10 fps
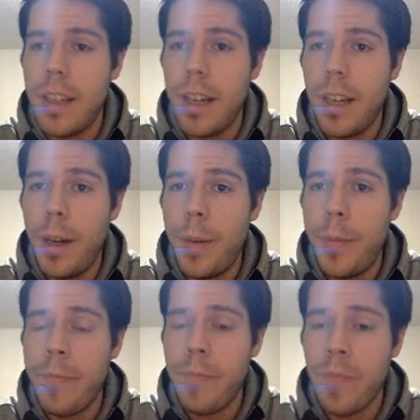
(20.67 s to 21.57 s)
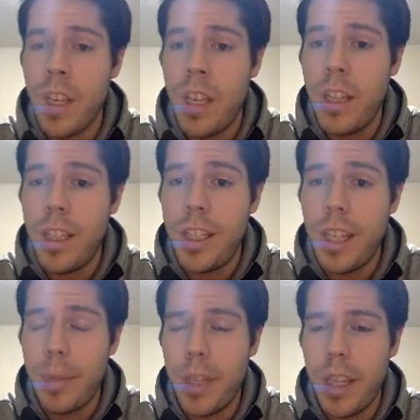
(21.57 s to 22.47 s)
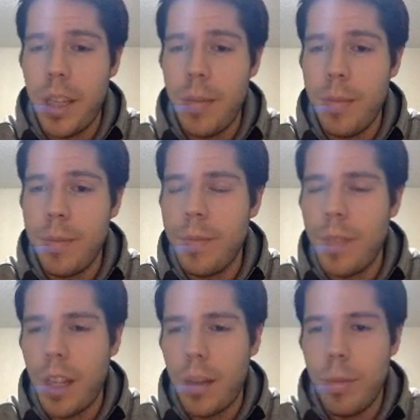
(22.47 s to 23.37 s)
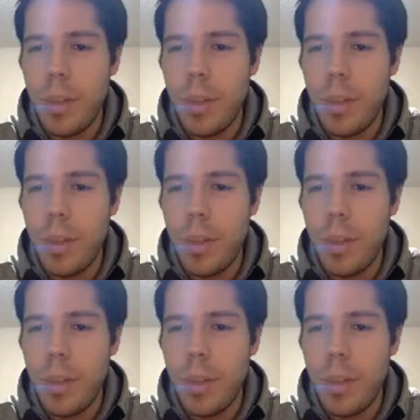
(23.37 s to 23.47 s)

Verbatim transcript: Um, the deck became like